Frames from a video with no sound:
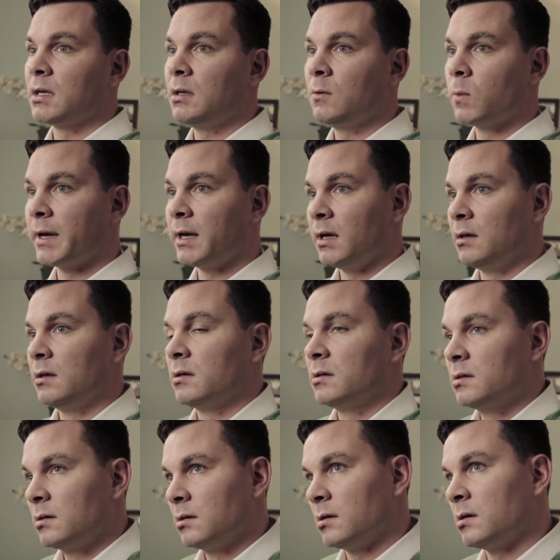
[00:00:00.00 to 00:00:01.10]
He weighed
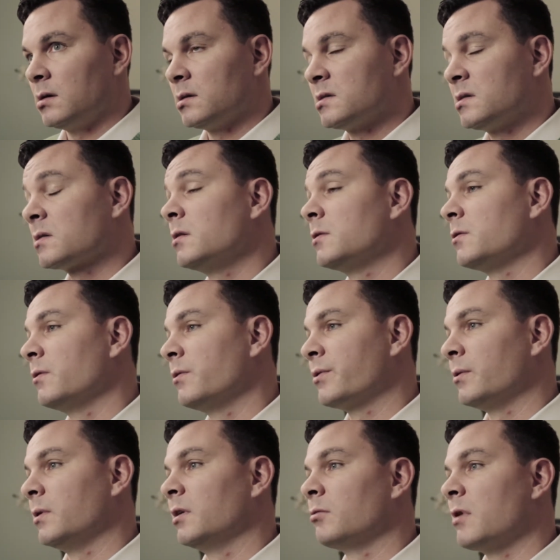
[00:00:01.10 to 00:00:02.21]

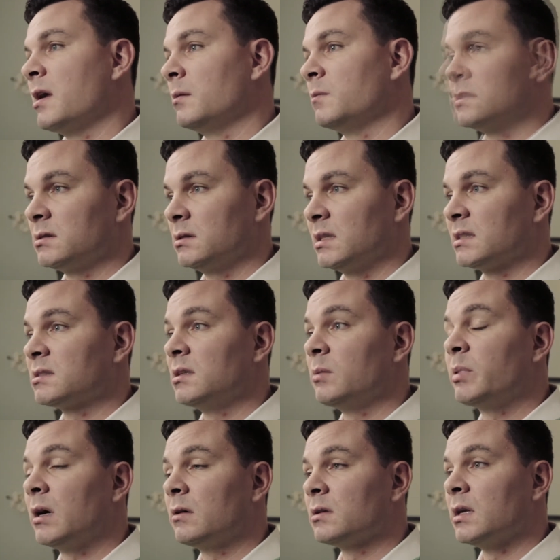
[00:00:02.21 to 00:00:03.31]
630 grams, less than
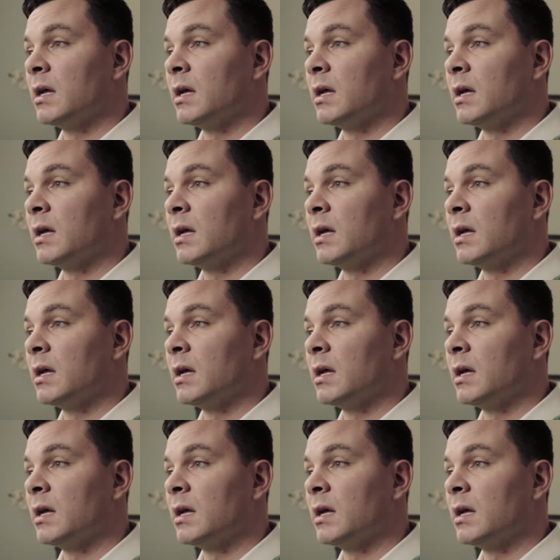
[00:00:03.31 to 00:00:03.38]
1.5